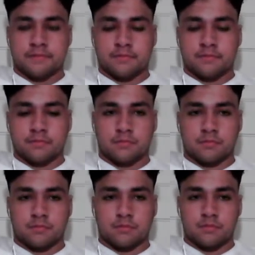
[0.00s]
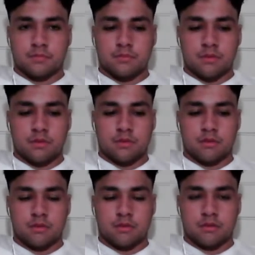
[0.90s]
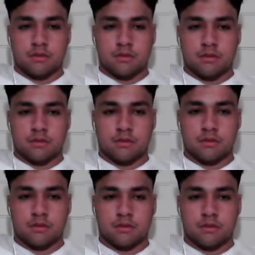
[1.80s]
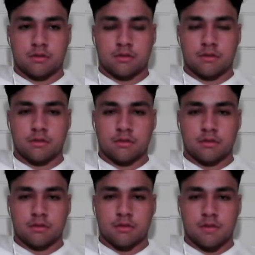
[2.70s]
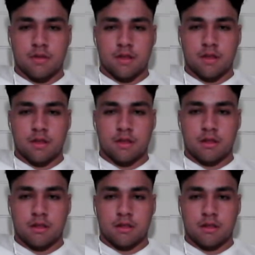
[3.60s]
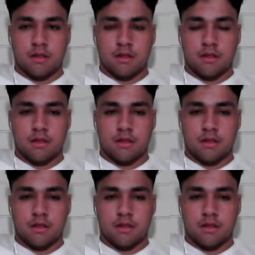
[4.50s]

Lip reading: The person shown says nothing.